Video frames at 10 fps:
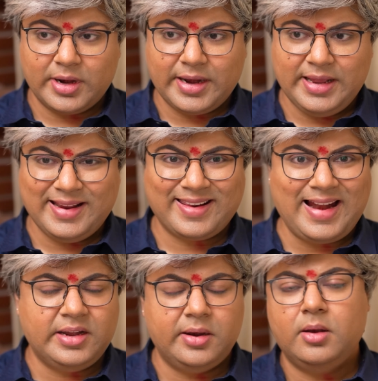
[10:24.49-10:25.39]
getting
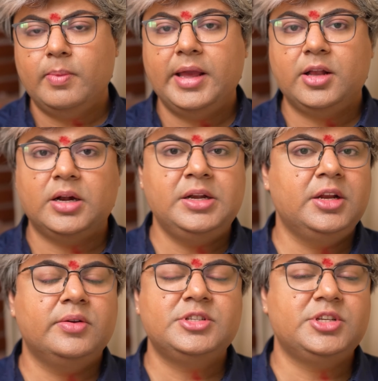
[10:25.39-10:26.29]
rattled by
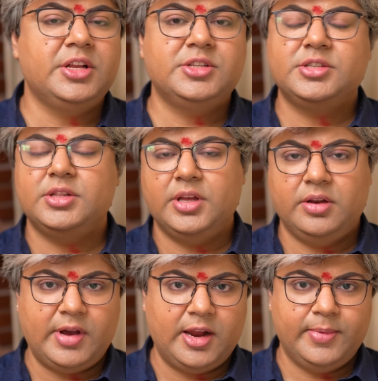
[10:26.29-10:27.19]
continuous changes in the
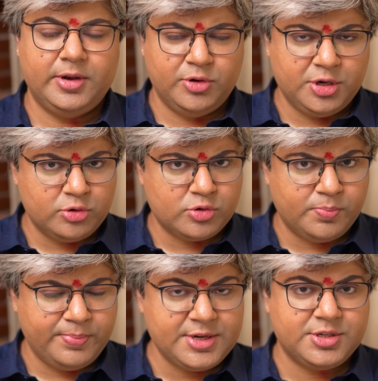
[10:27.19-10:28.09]
environment. You need to show
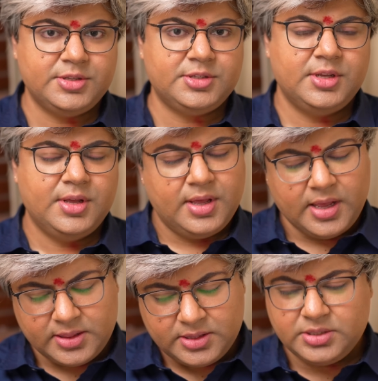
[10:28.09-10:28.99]
patience
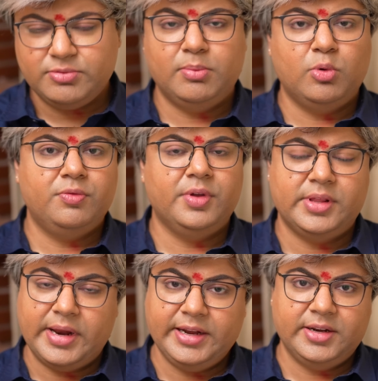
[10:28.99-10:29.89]
and things will move in
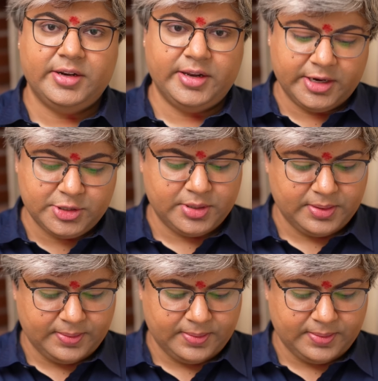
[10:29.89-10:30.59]
the right direction.